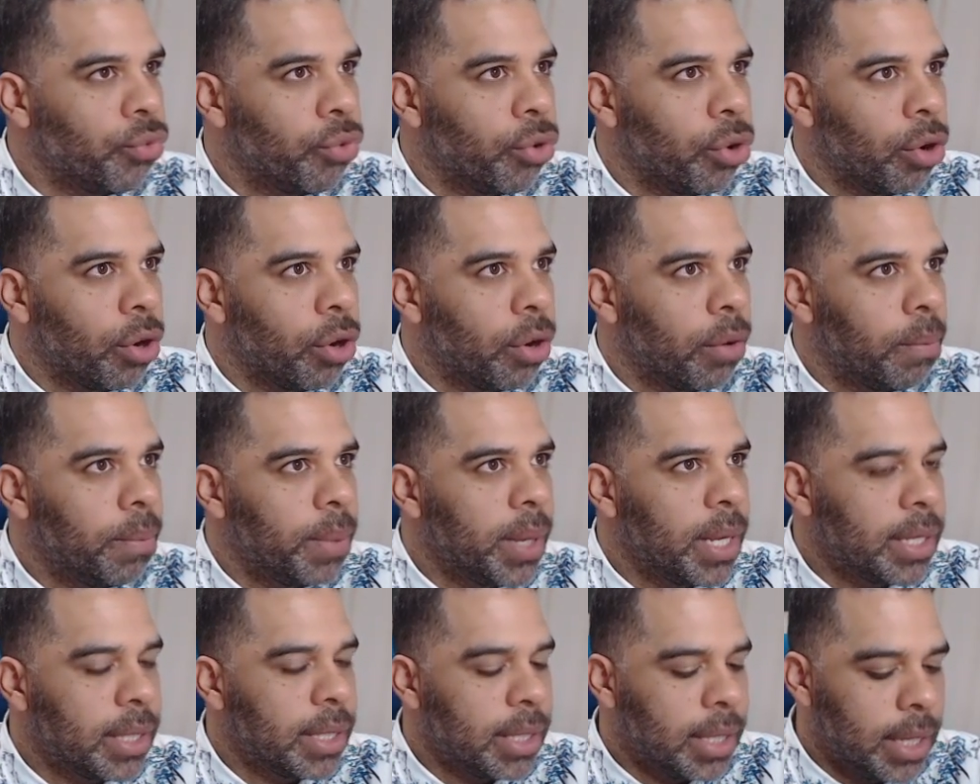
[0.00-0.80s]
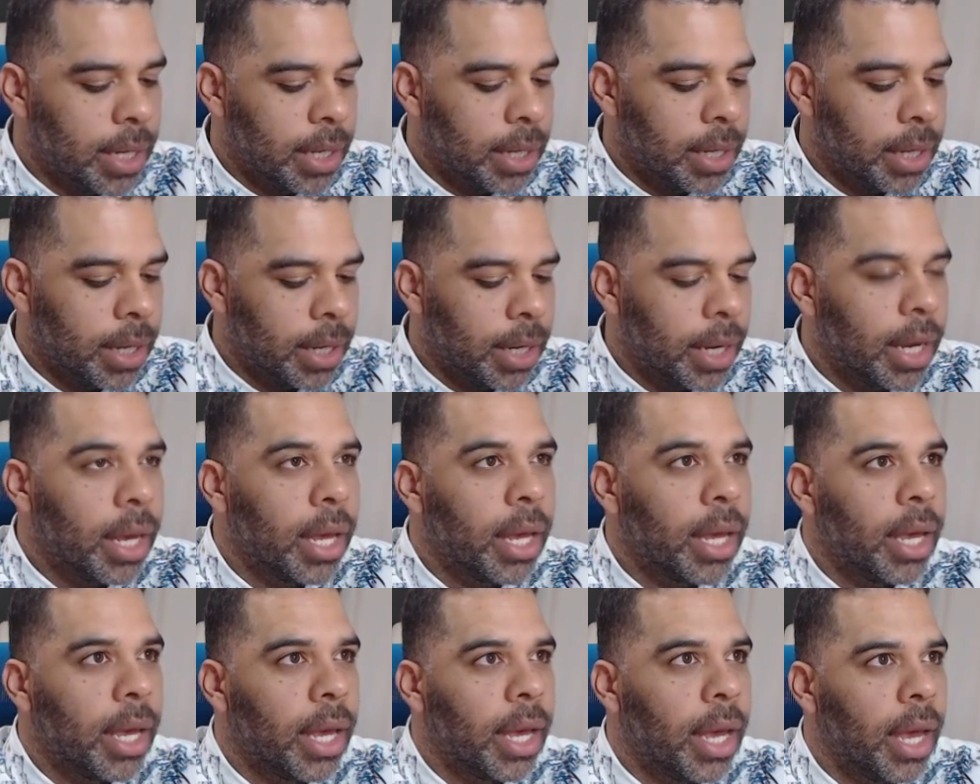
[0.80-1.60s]
for busy,
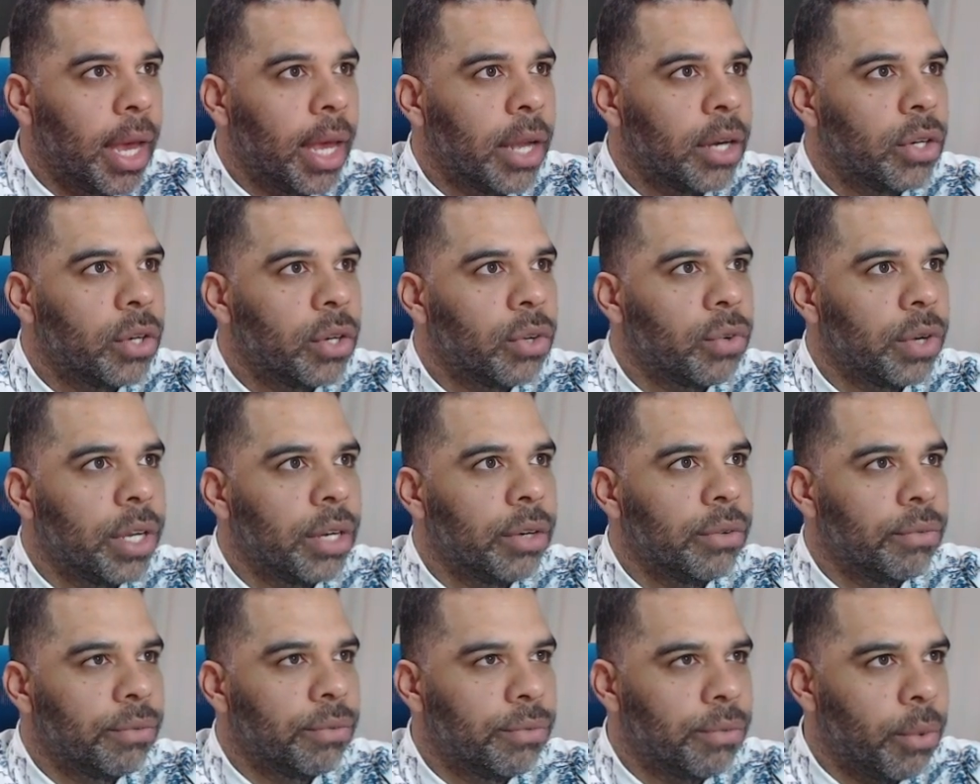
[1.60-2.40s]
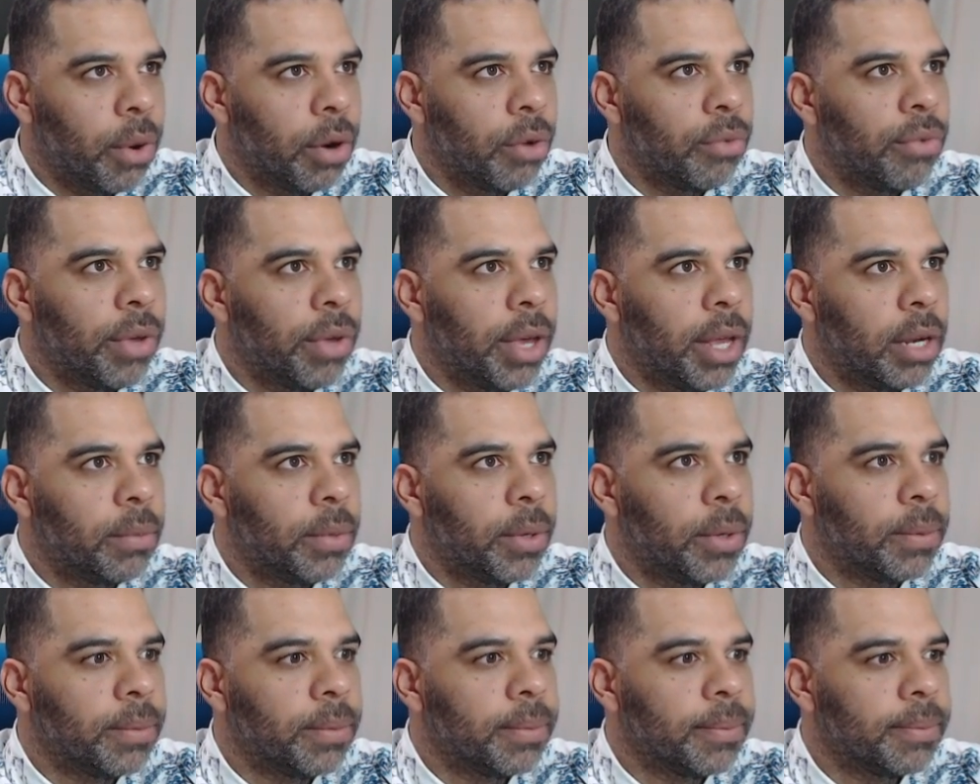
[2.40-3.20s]
and green for
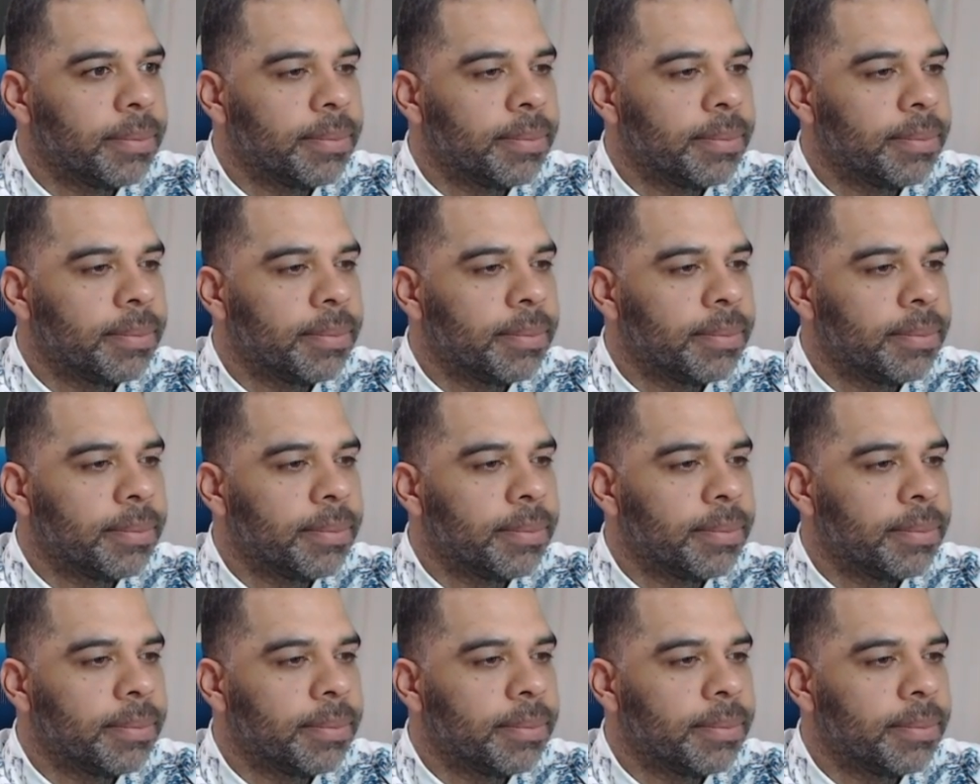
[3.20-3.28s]
available.